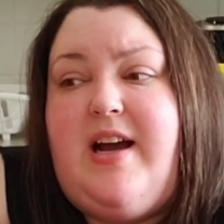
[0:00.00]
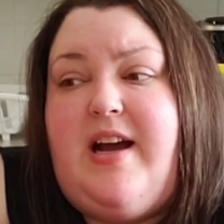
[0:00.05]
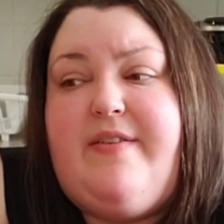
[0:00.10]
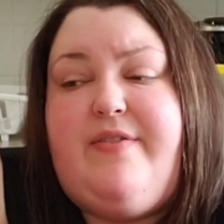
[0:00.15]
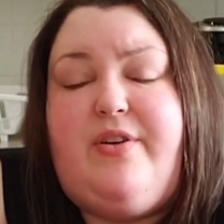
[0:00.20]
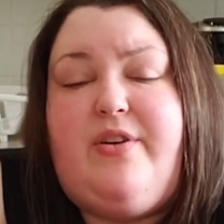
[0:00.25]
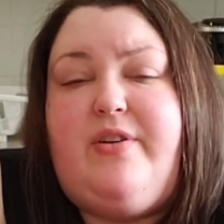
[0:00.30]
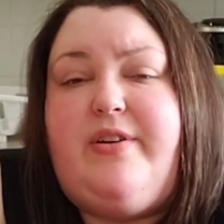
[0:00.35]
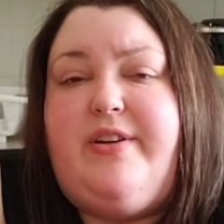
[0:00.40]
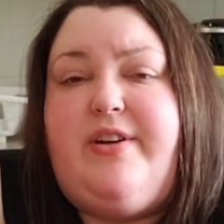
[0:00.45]

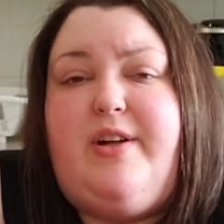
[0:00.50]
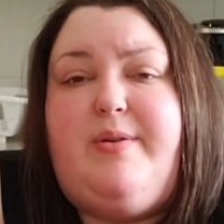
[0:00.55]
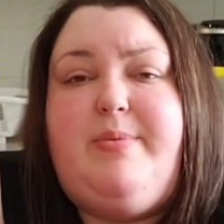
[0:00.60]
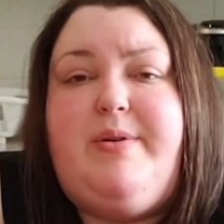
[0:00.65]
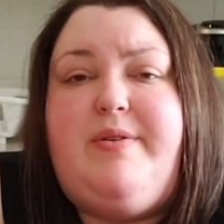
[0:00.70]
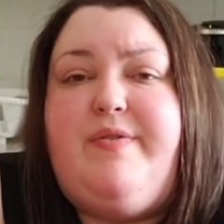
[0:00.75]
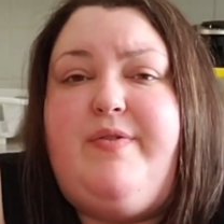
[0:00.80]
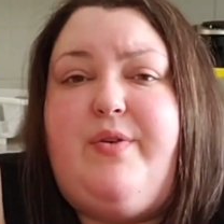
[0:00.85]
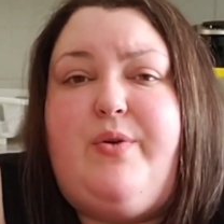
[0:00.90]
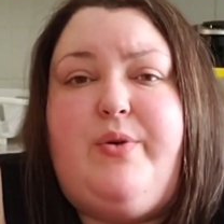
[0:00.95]
I've heard it all
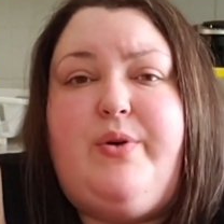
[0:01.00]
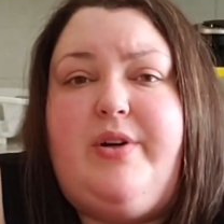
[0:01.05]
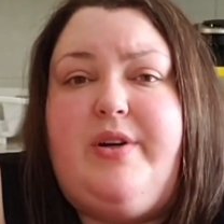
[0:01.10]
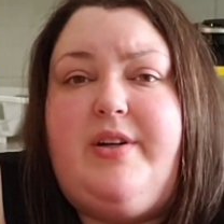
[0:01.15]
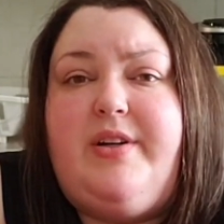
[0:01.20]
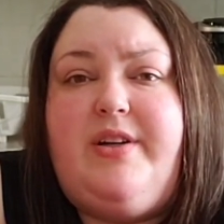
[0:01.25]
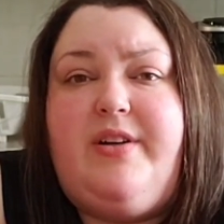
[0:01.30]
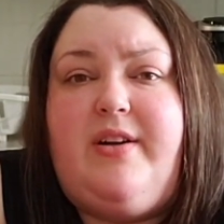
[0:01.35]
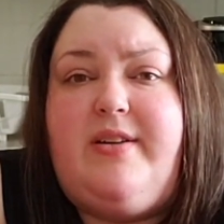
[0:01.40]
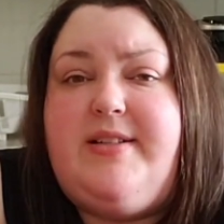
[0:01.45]

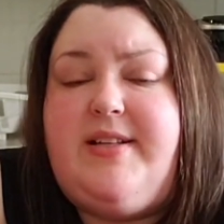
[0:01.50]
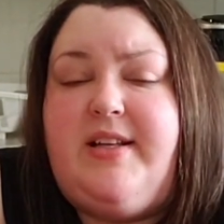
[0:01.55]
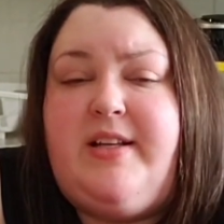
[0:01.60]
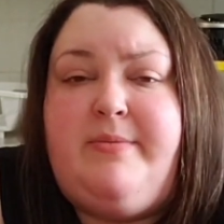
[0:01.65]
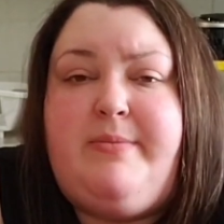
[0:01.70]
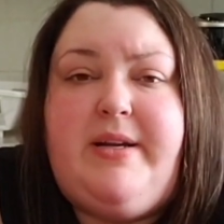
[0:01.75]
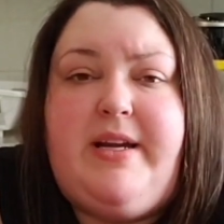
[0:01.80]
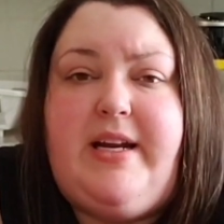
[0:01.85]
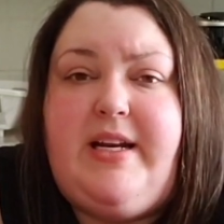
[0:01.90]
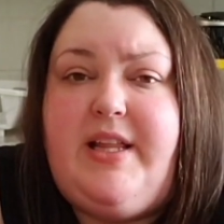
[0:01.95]
before. You're not
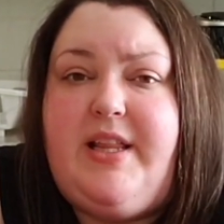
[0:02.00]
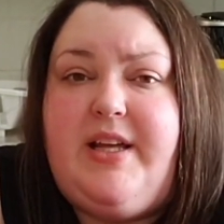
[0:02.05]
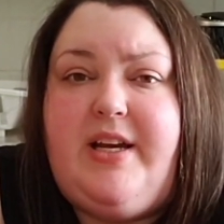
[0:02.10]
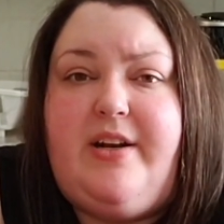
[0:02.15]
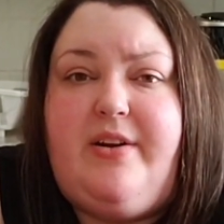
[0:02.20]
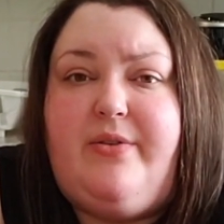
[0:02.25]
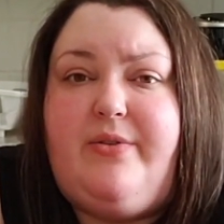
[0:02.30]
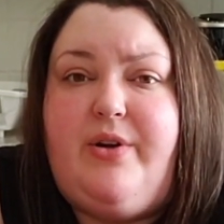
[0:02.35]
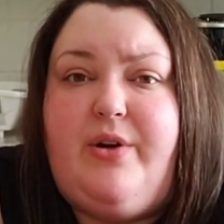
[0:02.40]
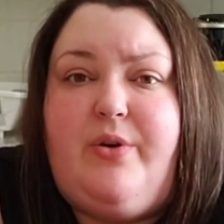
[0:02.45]
telling me
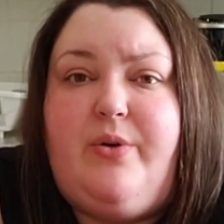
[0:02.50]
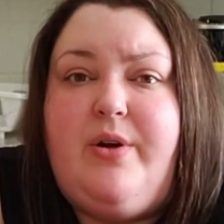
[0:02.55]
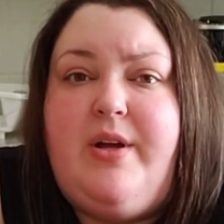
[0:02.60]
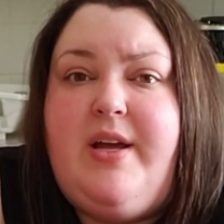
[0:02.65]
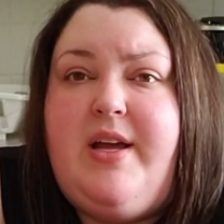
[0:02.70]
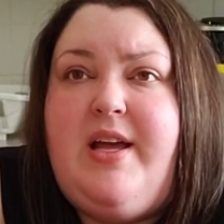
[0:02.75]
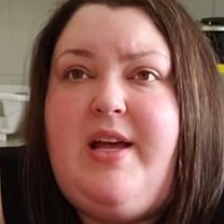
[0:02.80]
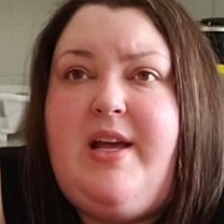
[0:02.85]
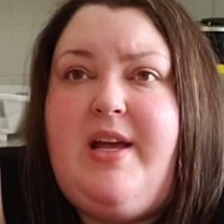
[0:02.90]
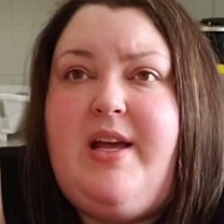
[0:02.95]
anything I don't know.
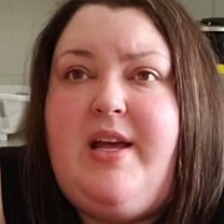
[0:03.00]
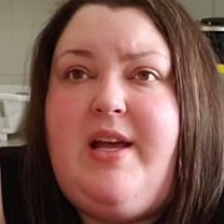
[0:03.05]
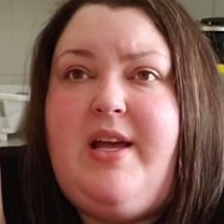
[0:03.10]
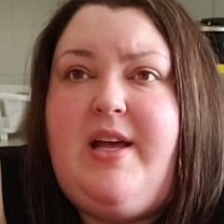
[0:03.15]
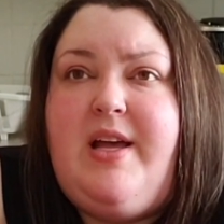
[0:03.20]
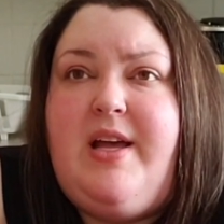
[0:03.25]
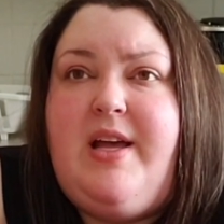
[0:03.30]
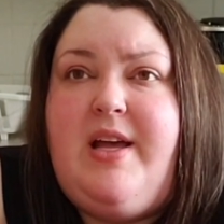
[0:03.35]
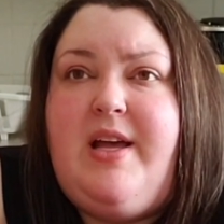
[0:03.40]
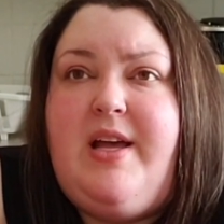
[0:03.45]

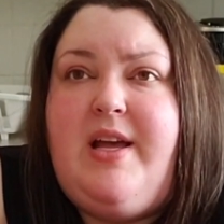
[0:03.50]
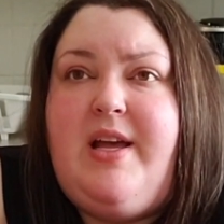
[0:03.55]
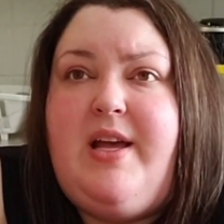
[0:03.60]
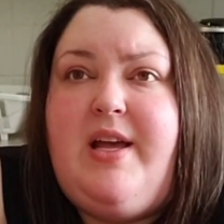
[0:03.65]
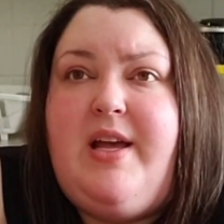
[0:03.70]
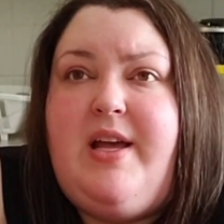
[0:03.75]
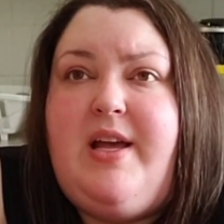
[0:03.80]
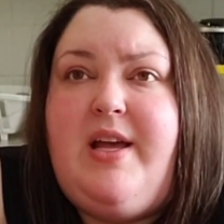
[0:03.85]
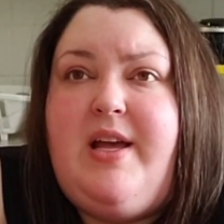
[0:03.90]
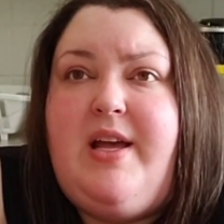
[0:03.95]

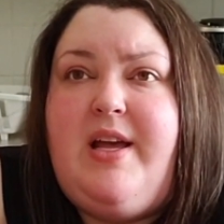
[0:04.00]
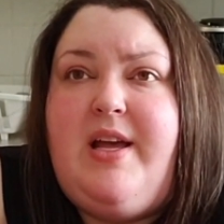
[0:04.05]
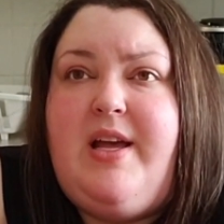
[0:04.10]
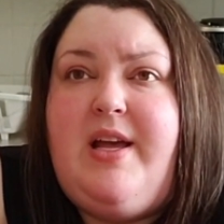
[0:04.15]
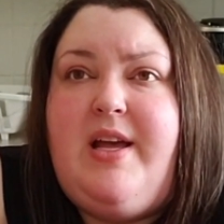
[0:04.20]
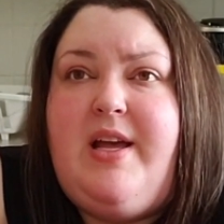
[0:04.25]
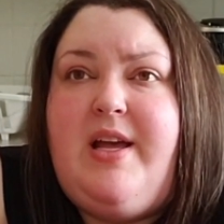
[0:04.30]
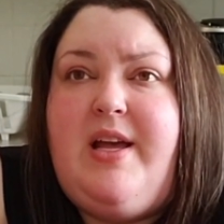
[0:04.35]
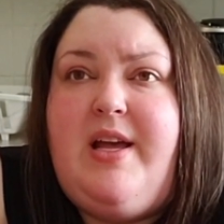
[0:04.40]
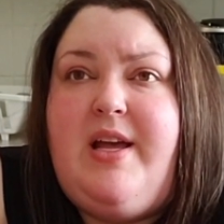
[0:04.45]
That
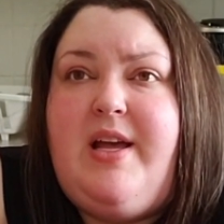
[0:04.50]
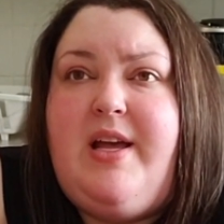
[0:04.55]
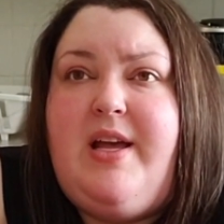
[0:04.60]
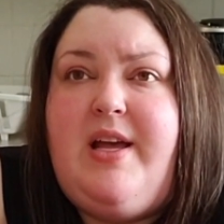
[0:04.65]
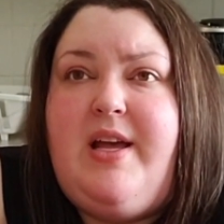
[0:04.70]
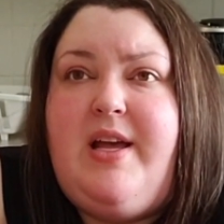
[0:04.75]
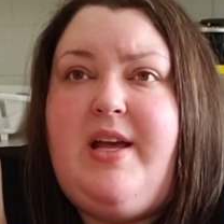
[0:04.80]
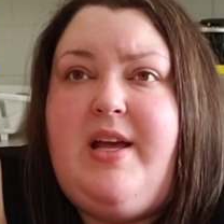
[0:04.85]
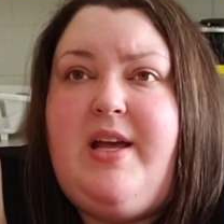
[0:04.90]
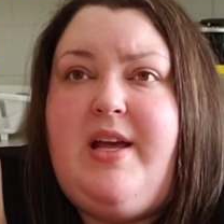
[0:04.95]

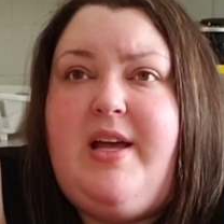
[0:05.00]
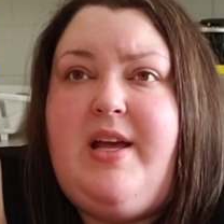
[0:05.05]
is the